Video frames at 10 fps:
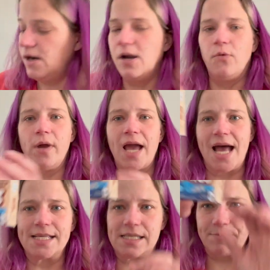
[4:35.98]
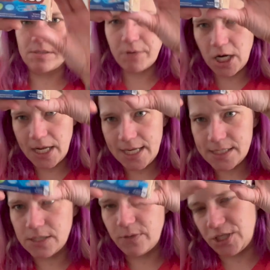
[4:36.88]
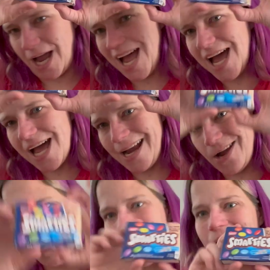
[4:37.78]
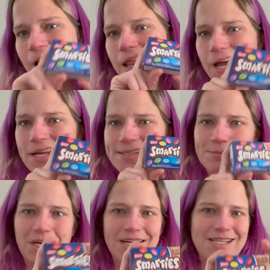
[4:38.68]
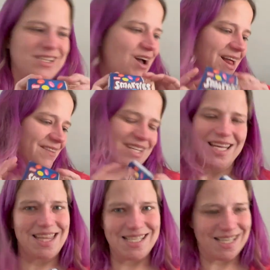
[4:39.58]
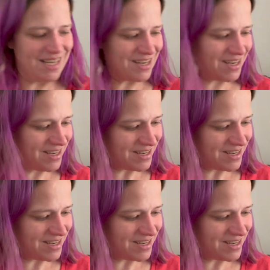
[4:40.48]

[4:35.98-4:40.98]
We got some Smarties, which I know I like Smarties. So I'll have to eat these later.